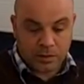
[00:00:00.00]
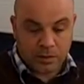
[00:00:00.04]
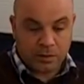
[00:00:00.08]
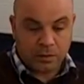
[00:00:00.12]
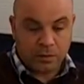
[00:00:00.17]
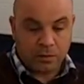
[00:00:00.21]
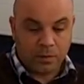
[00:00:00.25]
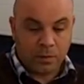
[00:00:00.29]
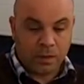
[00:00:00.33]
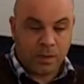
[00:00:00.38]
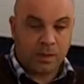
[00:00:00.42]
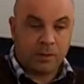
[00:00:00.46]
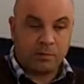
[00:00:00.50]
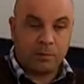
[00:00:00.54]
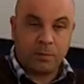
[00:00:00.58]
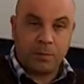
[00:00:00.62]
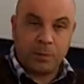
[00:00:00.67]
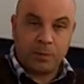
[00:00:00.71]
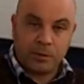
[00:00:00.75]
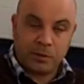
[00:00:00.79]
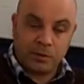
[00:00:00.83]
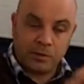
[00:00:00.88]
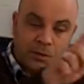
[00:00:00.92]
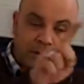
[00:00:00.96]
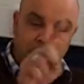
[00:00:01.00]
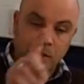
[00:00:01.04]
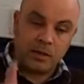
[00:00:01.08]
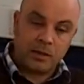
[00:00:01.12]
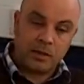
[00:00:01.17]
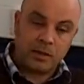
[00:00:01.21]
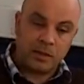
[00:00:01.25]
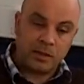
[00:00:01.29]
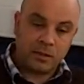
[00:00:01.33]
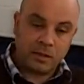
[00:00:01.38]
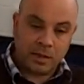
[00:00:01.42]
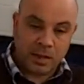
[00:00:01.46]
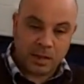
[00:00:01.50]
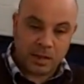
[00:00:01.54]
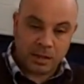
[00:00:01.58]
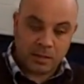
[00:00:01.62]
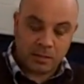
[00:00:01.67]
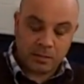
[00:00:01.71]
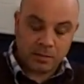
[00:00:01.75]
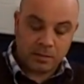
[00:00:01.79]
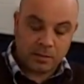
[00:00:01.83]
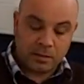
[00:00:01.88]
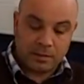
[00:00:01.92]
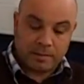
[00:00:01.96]
coli and it would produce hydrogen
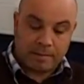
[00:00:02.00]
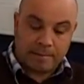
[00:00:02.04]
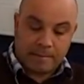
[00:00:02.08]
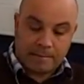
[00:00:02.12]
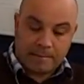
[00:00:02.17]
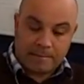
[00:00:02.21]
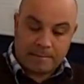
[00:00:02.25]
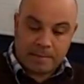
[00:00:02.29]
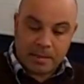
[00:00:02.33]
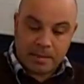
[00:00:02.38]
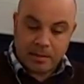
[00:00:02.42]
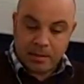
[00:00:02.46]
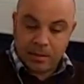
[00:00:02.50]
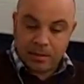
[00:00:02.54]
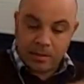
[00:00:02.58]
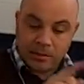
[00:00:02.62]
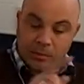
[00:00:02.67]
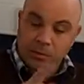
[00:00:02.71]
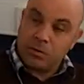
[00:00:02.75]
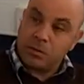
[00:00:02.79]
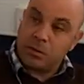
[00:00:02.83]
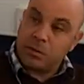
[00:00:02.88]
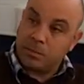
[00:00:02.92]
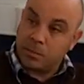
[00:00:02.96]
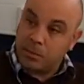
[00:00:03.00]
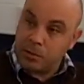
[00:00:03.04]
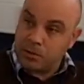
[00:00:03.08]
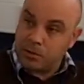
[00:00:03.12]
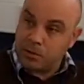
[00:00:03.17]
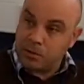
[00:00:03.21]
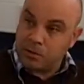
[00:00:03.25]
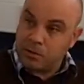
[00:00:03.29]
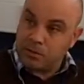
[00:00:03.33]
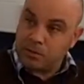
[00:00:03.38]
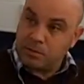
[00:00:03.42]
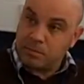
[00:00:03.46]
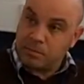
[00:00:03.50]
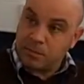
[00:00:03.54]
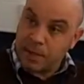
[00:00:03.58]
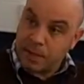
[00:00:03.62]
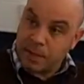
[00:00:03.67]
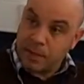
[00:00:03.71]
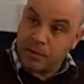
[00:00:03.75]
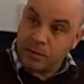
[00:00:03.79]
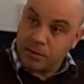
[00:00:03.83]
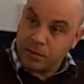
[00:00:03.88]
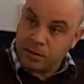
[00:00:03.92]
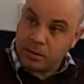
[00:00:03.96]
gas. Then you want to produce
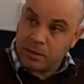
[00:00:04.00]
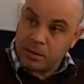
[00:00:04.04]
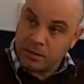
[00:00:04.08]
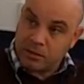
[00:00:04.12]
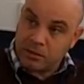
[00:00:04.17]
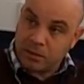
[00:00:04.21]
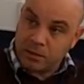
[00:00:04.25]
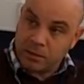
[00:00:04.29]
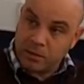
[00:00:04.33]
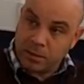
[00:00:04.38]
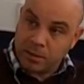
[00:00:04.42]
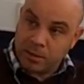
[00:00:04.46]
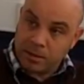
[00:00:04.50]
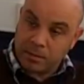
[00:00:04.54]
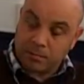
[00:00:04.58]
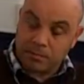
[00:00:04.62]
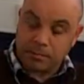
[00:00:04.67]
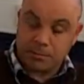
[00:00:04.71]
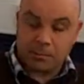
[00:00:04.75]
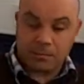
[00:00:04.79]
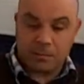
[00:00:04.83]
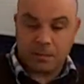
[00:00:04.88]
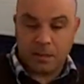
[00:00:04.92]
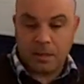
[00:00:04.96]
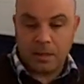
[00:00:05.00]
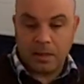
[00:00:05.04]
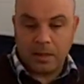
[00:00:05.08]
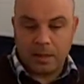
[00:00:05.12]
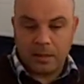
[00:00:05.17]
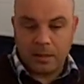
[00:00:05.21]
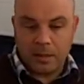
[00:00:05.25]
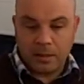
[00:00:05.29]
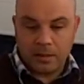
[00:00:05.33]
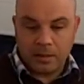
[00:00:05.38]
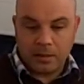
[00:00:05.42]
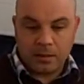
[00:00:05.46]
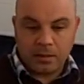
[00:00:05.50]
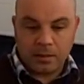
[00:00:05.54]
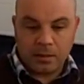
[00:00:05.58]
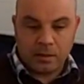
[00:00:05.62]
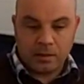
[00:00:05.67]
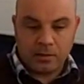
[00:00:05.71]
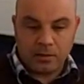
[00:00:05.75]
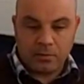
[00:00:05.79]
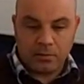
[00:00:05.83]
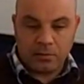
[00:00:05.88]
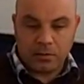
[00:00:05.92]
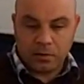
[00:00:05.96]
electricity from that. Then now
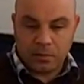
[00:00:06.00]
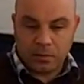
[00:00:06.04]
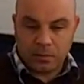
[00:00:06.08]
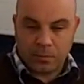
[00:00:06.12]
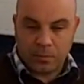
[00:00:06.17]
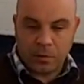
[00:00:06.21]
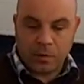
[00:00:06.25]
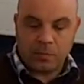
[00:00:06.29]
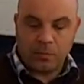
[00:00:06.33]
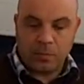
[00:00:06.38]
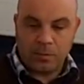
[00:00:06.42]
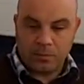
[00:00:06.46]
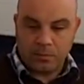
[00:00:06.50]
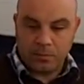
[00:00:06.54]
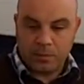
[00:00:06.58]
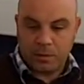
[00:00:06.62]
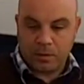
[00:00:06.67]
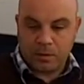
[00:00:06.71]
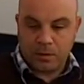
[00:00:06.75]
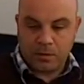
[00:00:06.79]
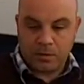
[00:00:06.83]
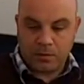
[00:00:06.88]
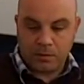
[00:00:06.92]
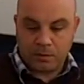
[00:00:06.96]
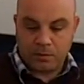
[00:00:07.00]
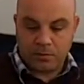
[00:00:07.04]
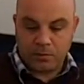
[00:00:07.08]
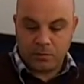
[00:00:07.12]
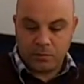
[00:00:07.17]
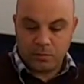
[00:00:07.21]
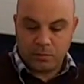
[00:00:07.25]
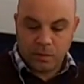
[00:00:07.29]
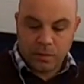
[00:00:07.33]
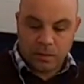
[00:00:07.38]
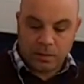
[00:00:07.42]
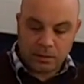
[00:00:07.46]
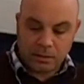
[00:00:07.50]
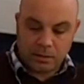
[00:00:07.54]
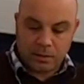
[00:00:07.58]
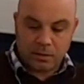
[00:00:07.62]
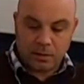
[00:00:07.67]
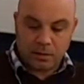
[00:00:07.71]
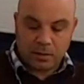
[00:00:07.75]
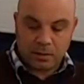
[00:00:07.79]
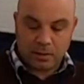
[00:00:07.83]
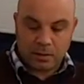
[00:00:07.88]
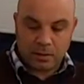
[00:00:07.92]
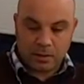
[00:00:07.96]
you've got a problem, because if you make a
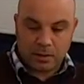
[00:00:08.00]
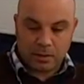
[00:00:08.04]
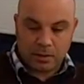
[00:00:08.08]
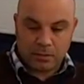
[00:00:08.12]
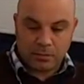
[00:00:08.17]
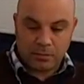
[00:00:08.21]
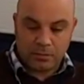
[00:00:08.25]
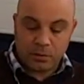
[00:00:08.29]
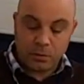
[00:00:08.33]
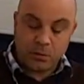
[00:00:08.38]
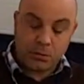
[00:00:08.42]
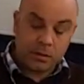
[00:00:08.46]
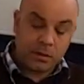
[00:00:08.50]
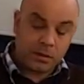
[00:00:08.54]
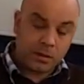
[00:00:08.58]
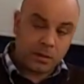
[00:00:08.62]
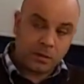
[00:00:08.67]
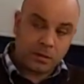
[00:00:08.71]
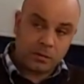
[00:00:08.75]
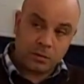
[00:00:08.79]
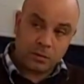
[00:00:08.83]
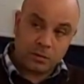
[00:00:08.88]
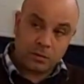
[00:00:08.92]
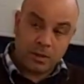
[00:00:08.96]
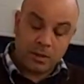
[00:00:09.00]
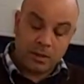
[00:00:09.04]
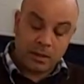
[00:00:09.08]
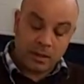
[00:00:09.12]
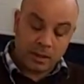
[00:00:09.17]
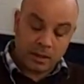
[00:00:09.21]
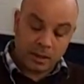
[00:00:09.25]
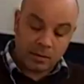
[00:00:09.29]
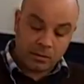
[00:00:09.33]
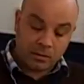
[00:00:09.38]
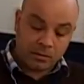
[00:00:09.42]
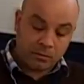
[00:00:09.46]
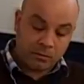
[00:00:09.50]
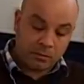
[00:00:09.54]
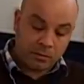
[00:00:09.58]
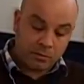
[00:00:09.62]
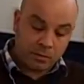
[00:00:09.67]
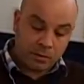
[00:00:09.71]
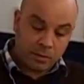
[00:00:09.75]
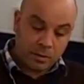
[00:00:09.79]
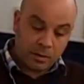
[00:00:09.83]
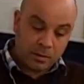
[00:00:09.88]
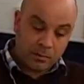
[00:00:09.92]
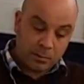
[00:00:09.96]
fuel cell, you make it out of
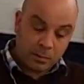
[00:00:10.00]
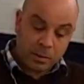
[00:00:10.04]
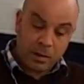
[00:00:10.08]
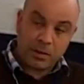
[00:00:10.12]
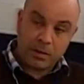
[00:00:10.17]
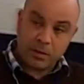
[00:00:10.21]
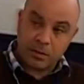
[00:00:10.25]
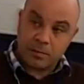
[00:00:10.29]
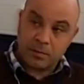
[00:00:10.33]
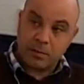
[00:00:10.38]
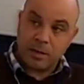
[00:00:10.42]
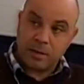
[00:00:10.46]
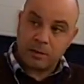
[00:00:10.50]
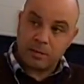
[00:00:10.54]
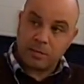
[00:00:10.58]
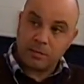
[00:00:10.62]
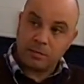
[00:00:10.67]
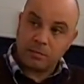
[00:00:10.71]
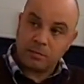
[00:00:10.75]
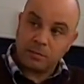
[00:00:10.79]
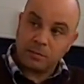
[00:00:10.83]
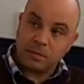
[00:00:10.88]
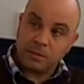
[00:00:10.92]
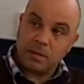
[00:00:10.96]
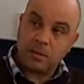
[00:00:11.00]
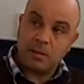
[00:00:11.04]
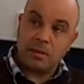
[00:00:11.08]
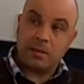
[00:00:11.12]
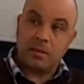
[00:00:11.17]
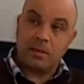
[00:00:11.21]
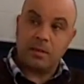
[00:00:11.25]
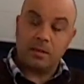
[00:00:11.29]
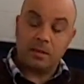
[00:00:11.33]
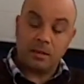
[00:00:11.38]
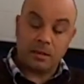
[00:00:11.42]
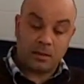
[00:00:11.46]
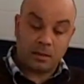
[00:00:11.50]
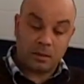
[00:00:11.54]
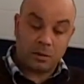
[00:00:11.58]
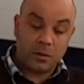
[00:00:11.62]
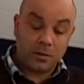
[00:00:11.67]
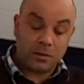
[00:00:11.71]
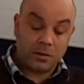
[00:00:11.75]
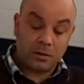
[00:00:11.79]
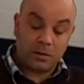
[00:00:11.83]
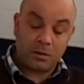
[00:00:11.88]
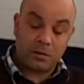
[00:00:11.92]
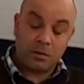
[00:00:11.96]
precious metal, and that
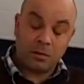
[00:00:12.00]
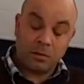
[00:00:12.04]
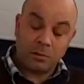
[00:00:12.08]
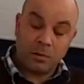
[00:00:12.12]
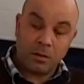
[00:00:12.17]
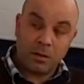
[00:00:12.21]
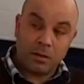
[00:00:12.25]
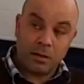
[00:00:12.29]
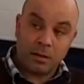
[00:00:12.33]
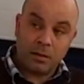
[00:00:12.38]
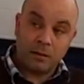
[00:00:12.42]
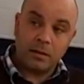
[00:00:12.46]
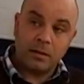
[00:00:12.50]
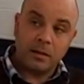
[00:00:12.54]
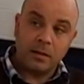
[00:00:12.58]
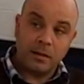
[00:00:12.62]
costs a lot of money.